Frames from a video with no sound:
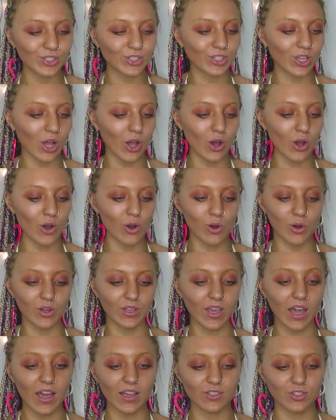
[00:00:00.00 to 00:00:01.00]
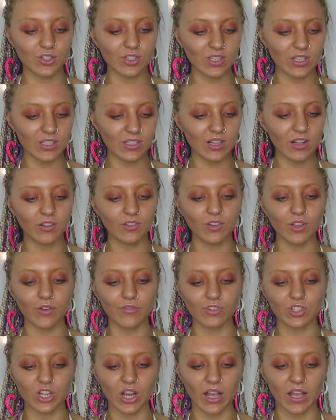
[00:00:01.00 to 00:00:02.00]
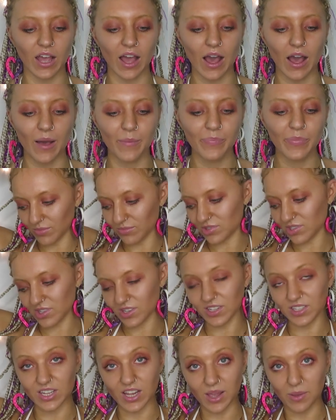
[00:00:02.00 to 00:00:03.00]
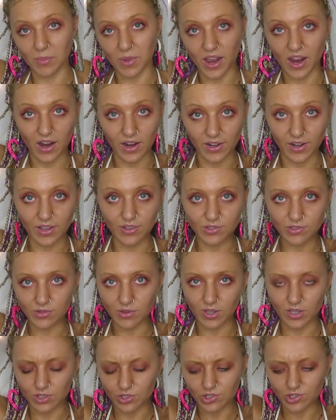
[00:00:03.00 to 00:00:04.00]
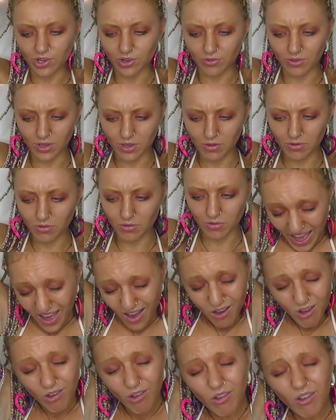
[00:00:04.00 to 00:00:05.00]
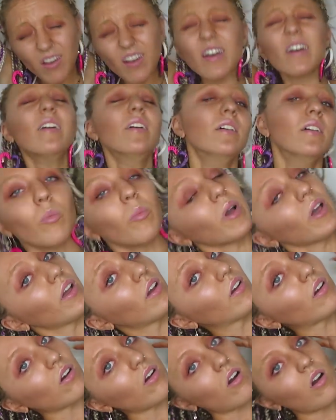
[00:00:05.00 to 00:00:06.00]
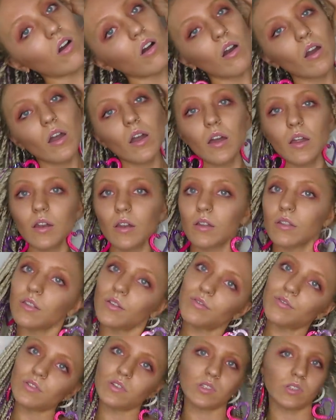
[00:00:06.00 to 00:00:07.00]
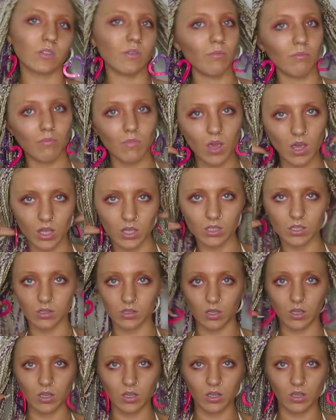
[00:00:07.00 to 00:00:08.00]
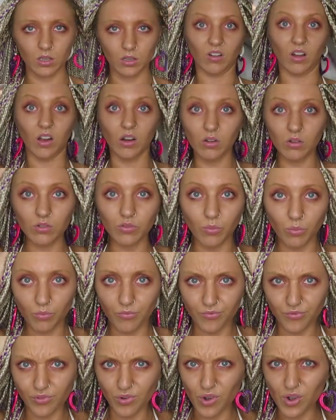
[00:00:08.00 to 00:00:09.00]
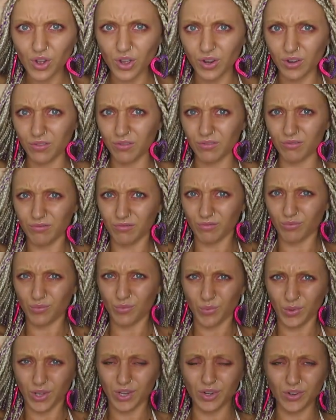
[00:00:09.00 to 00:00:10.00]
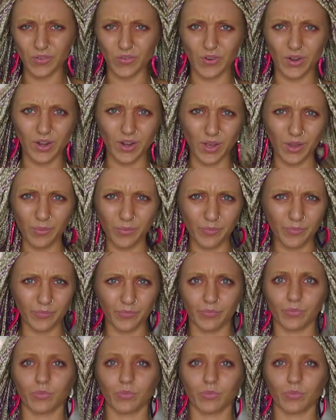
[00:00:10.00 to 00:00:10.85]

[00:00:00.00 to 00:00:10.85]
So yeah, it's just this little Nova check hat. I'm just gonna take my hair down so I can show you. Ow. Oh my God, that feels amazing. I look fucking weird right now.